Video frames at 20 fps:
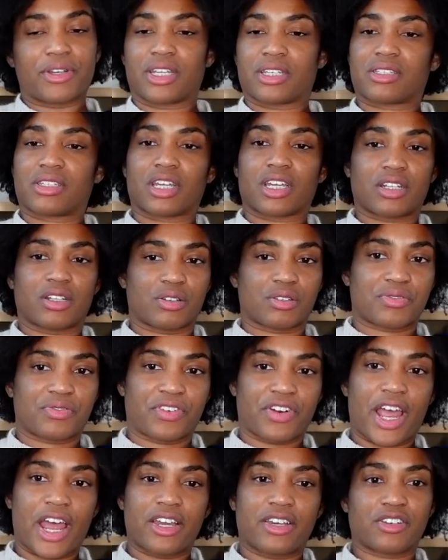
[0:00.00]
isn't a close
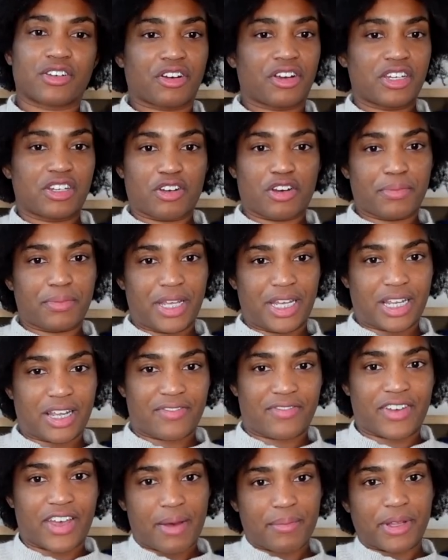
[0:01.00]
friend or in your
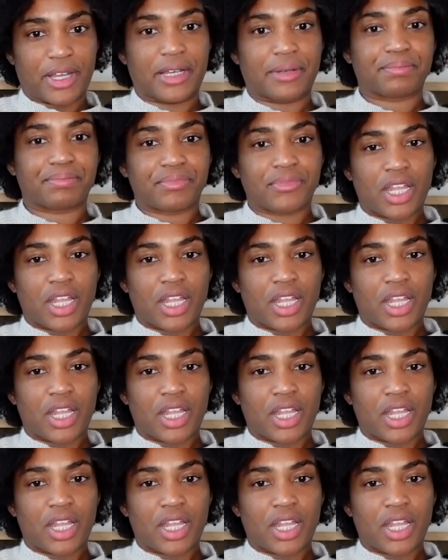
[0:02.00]
immediate family.